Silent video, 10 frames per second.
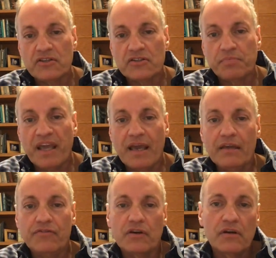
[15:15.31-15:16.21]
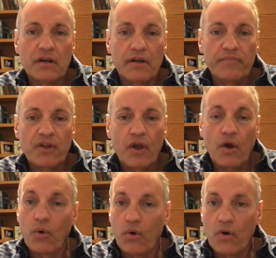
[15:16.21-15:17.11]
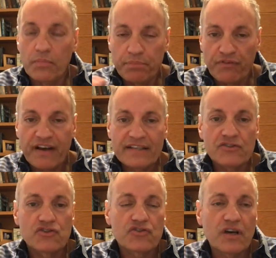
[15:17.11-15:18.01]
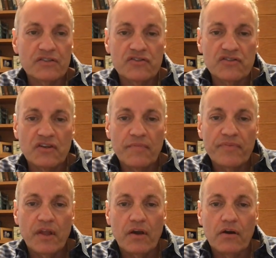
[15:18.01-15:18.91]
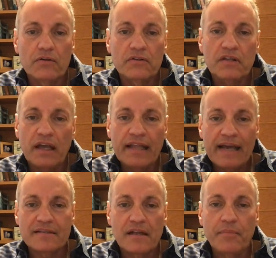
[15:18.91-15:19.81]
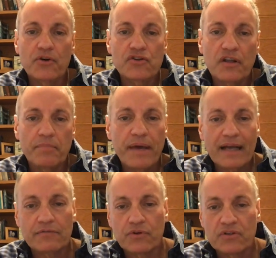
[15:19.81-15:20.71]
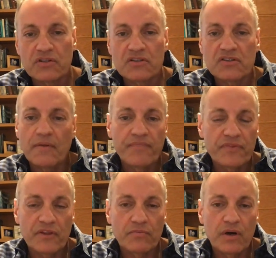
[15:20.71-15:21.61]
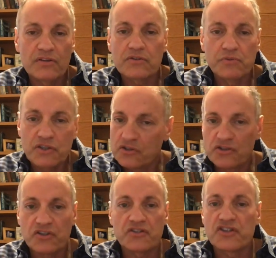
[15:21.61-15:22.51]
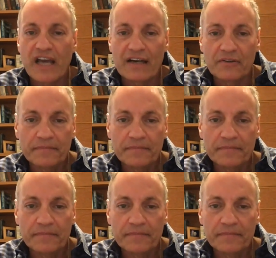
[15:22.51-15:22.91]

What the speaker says: behavior or provides trust and has an emotional impact versus the ones which is just chatter.